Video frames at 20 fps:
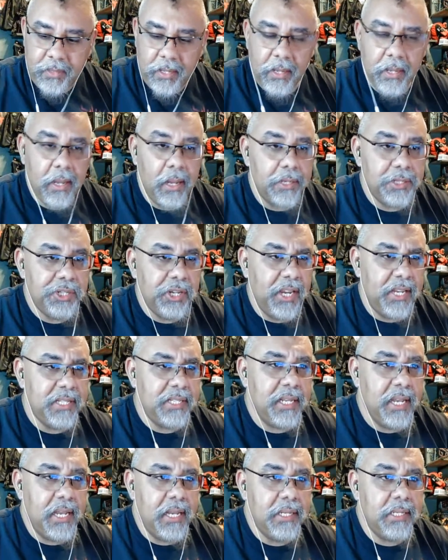Uh, Chase
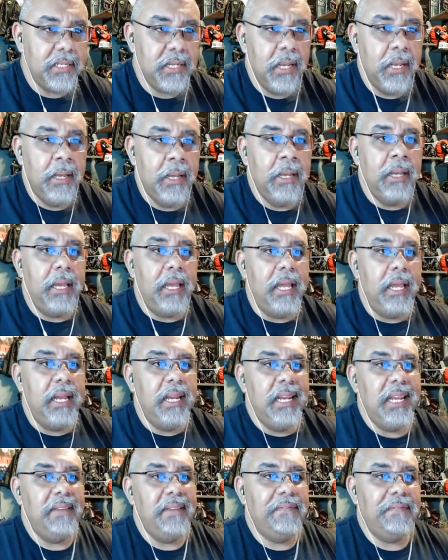says,
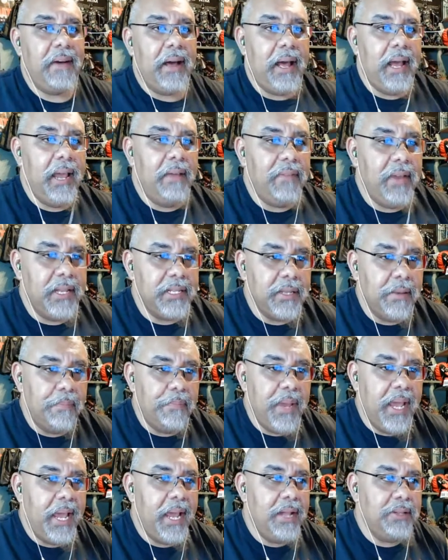Indy five has a
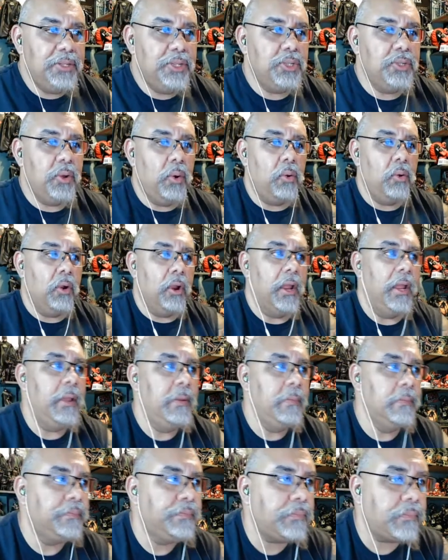bad
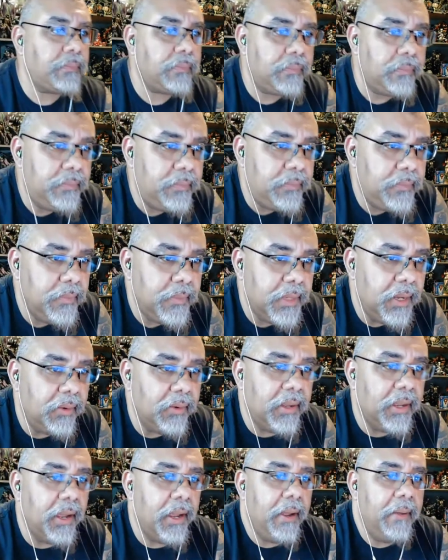story.
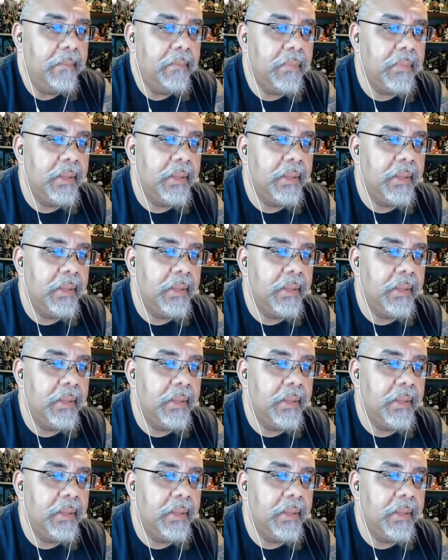Okay.